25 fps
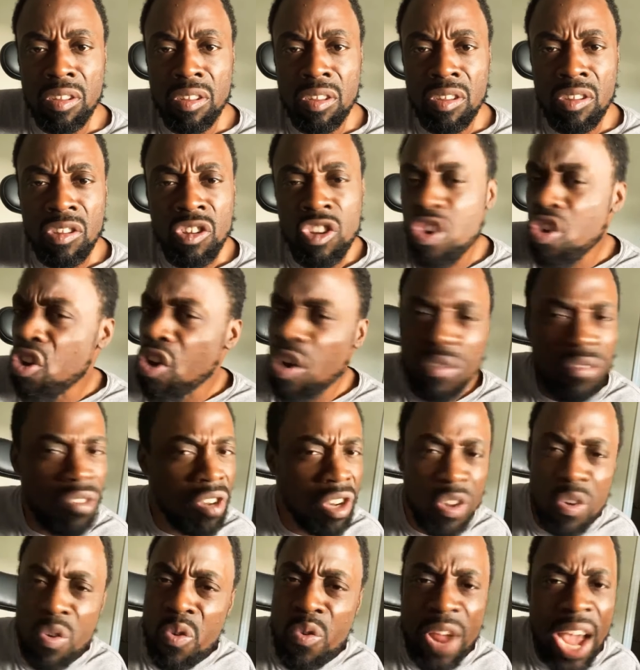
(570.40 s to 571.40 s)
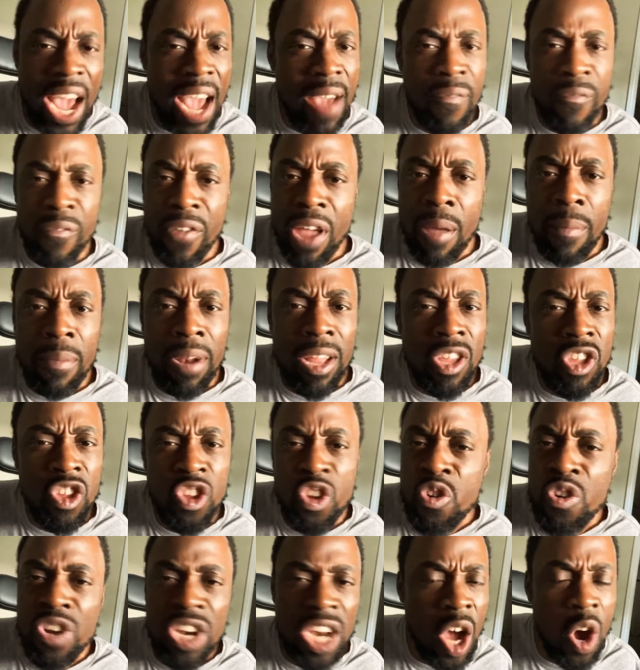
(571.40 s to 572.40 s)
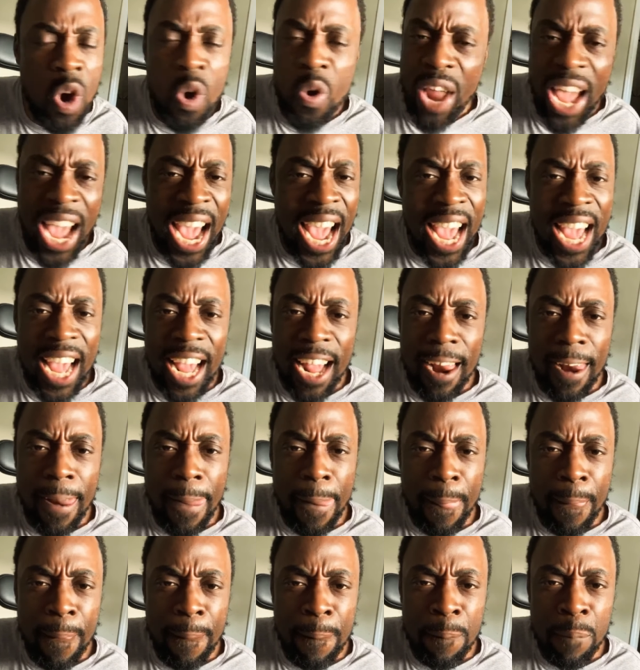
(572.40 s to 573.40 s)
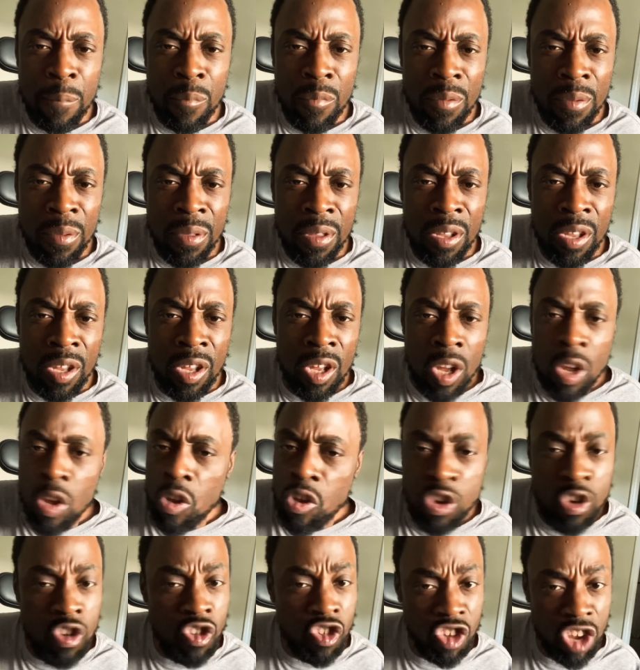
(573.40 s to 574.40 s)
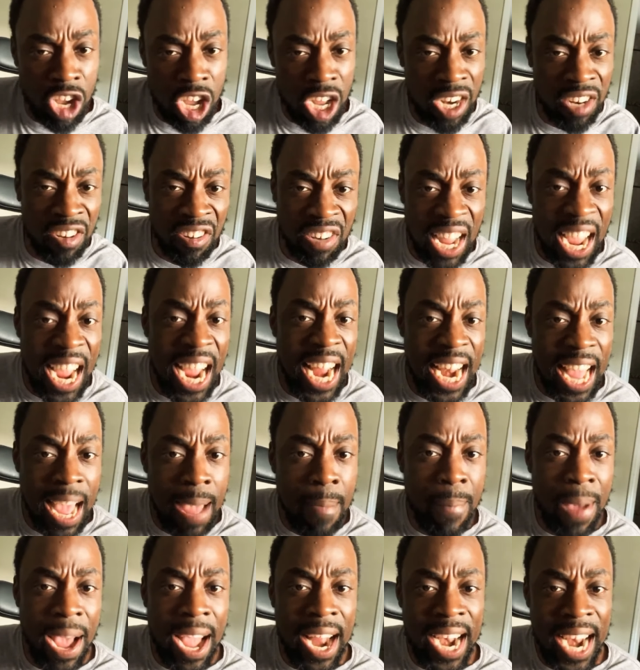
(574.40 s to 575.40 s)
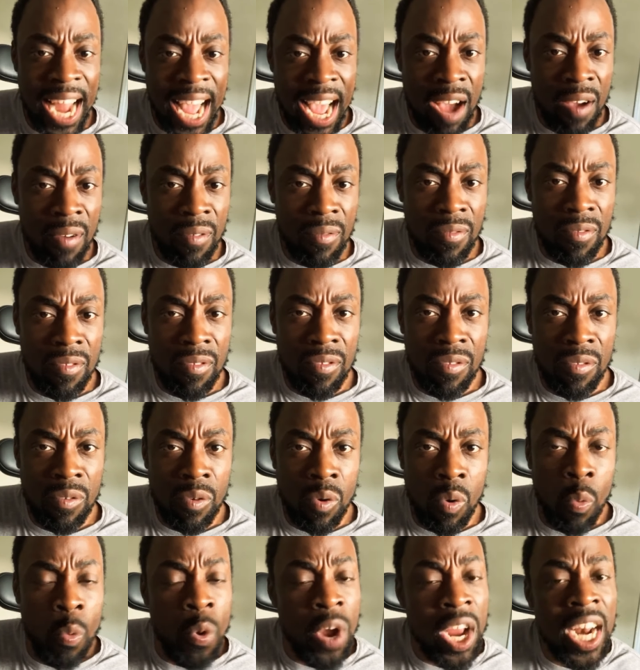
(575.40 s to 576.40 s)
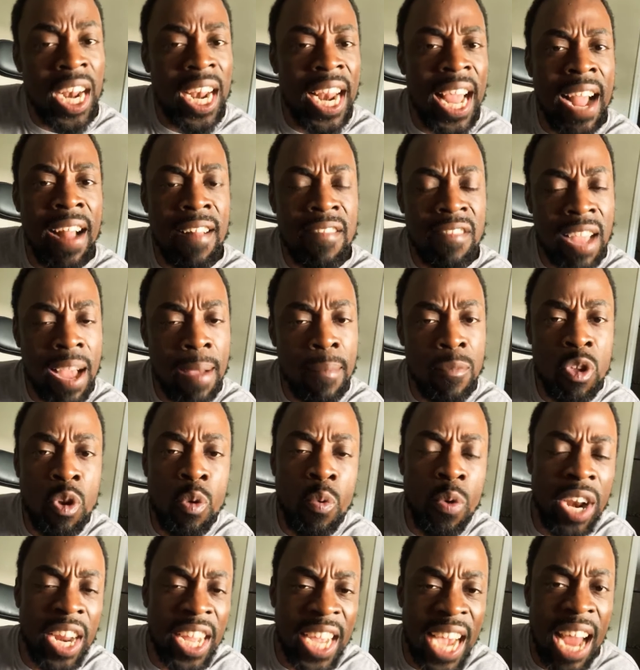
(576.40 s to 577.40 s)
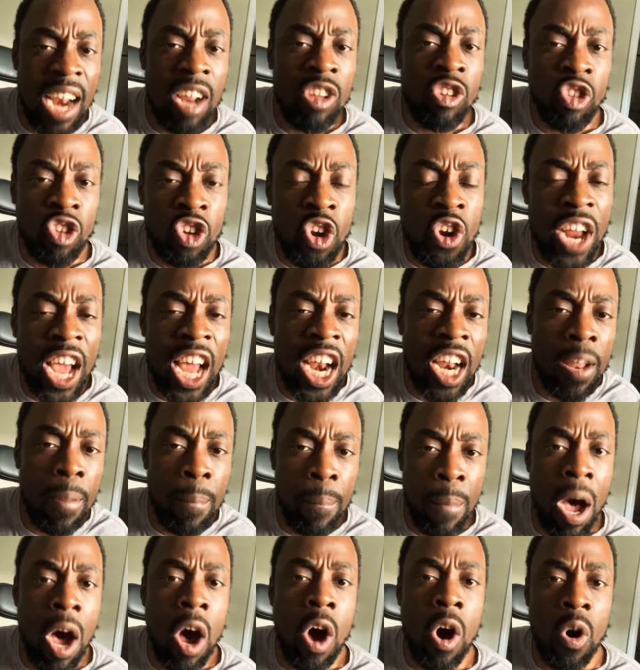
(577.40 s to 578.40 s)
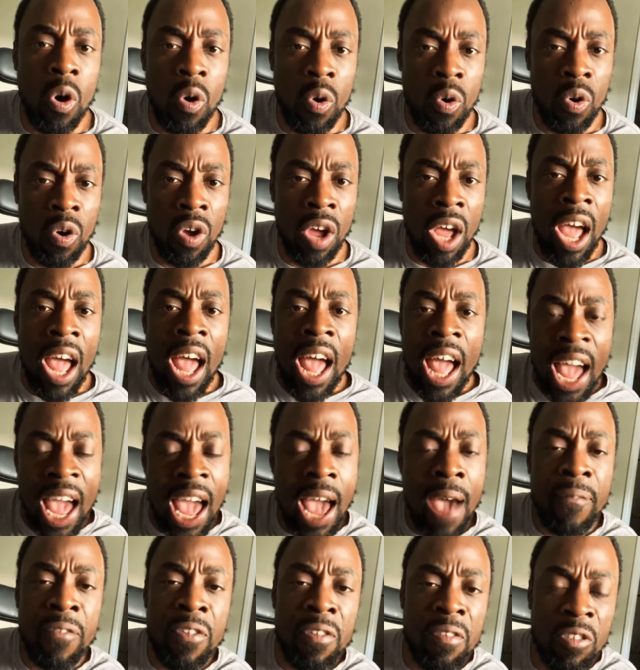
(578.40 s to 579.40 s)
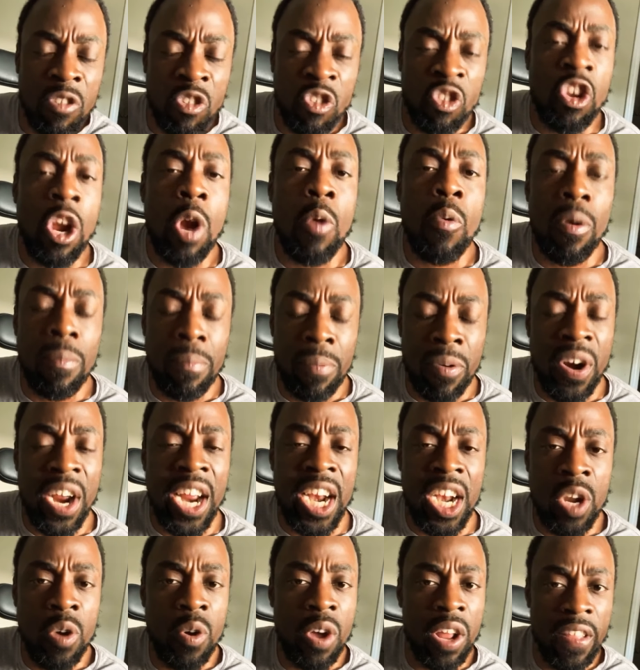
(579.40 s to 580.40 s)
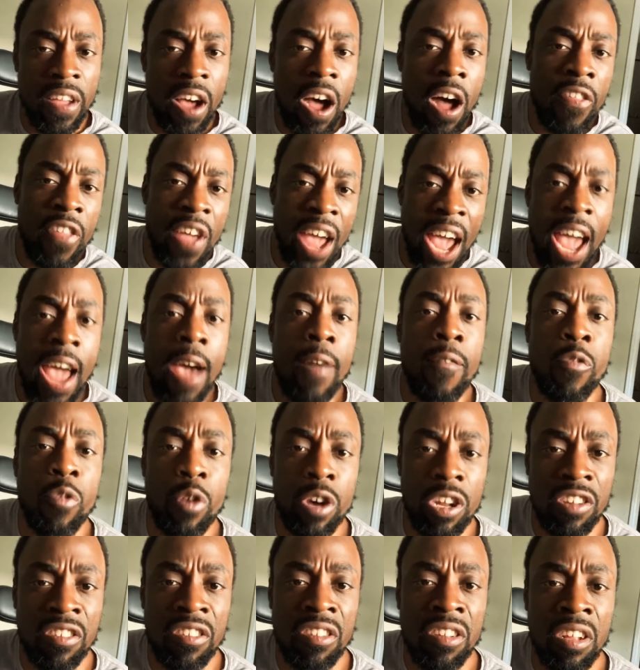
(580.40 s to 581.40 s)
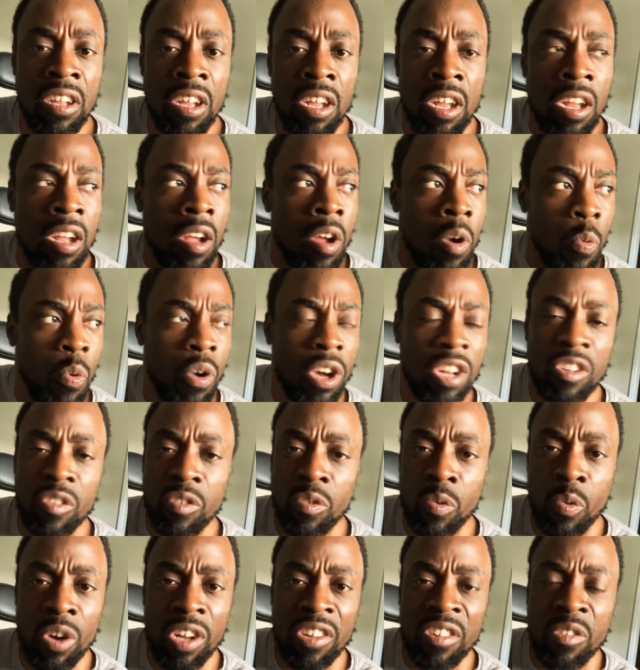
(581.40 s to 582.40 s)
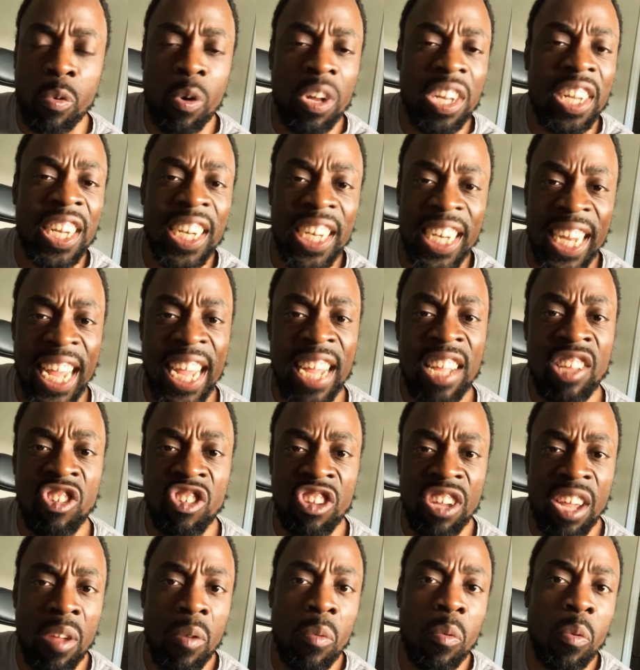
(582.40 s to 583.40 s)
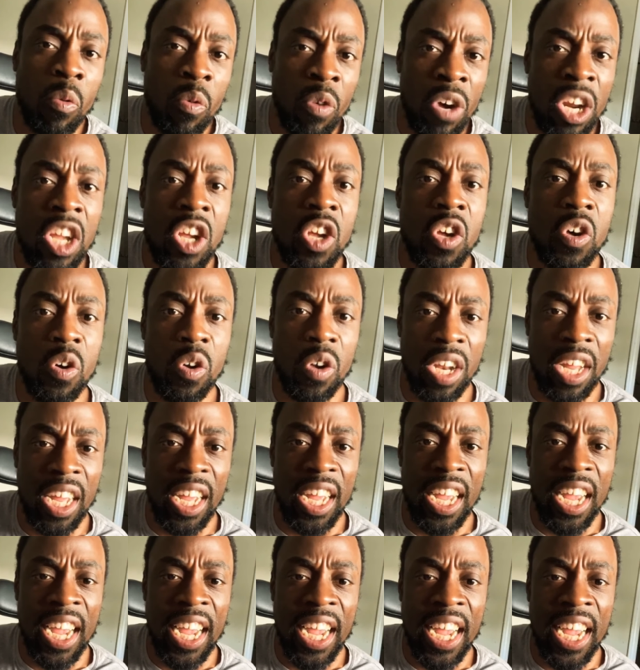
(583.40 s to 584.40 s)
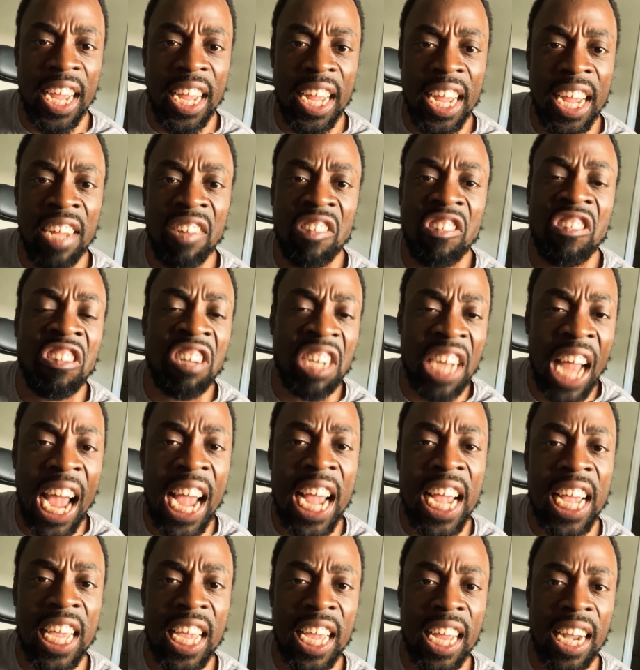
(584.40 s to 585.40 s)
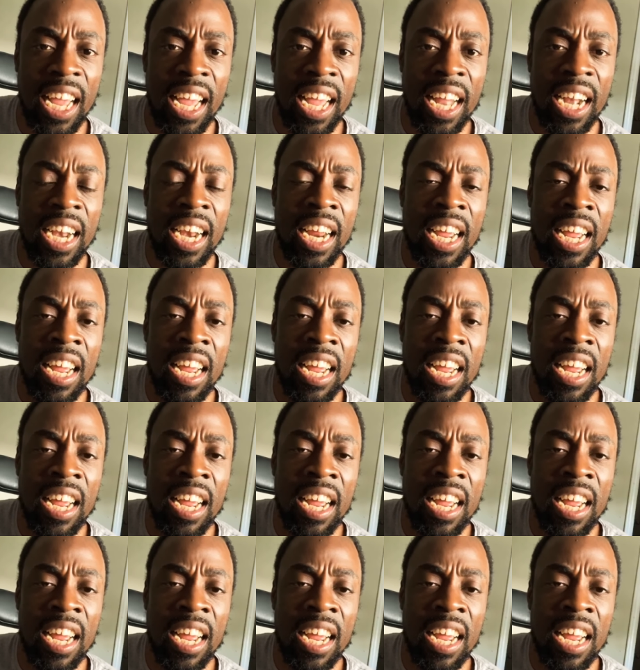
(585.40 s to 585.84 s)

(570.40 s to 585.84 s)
You don't do that, family. You know that. You should understand that by now. When the last time you went and got a shirt out of the mall, half of your shirt was brand new and the other half was was was was dingy and wrinkled and, and, and stinking and